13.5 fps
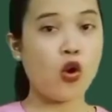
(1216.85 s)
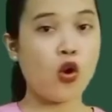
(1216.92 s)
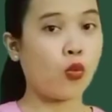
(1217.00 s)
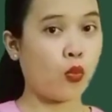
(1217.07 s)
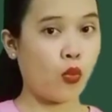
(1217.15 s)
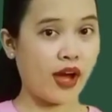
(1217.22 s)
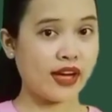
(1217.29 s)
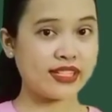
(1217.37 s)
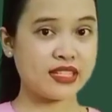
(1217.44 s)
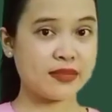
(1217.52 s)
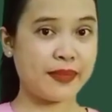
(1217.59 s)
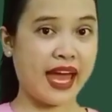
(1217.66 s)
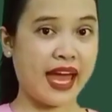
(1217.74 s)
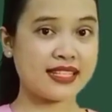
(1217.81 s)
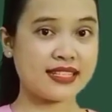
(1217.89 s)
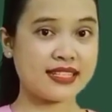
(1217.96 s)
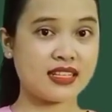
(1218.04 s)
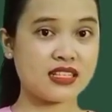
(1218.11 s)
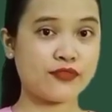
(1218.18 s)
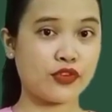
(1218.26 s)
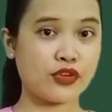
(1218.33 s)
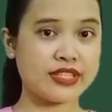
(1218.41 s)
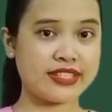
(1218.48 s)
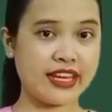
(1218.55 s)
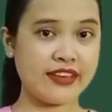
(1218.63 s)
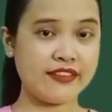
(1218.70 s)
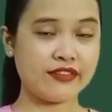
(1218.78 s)
What is the past tense for
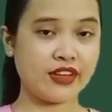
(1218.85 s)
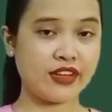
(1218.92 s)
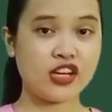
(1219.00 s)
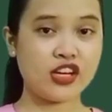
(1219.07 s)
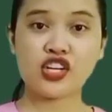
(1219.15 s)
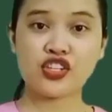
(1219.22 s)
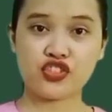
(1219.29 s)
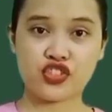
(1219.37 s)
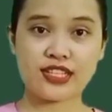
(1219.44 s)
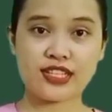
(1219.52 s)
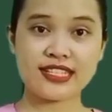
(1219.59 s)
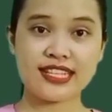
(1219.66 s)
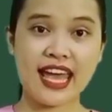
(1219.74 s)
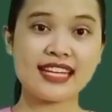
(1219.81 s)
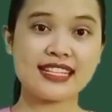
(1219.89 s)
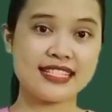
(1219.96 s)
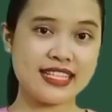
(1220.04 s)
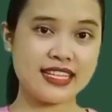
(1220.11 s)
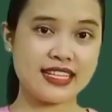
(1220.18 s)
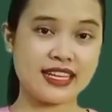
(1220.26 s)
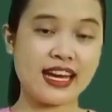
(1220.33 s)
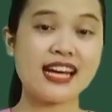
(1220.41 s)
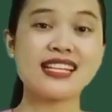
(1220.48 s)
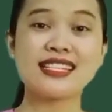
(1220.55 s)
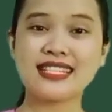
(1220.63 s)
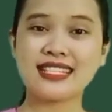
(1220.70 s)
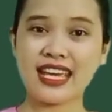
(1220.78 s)
save? Just add D,
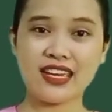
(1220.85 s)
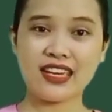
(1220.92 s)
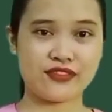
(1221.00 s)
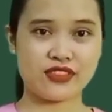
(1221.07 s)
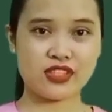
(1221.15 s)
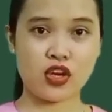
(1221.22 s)
saved.